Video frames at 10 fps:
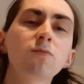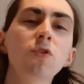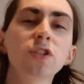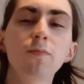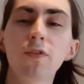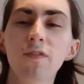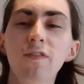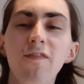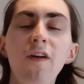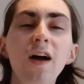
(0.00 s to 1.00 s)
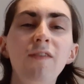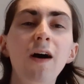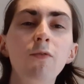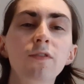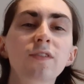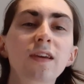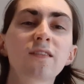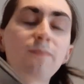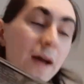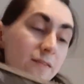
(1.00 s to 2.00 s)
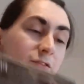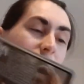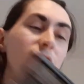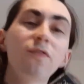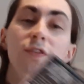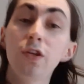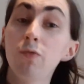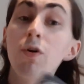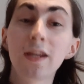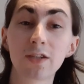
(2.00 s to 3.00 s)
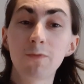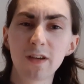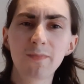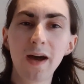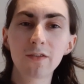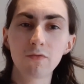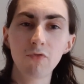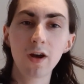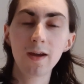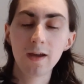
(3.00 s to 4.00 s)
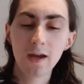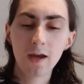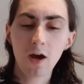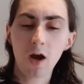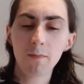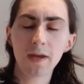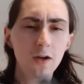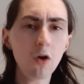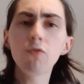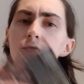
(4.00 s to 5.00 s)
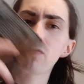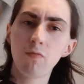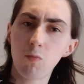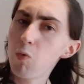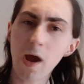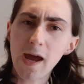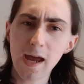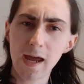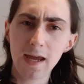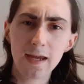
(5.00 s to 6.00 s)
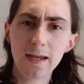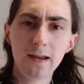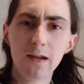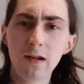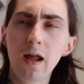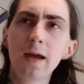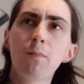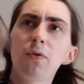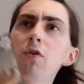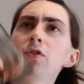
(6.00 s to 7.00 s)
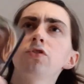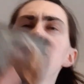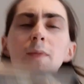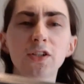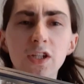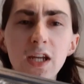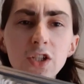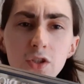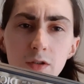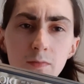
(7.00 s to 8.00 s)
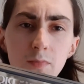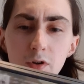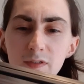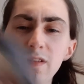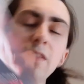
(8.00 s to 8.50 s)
to watch it because the 5 hours expands on everything that you want it to expand on, right? It goes way like beyond your imagination, because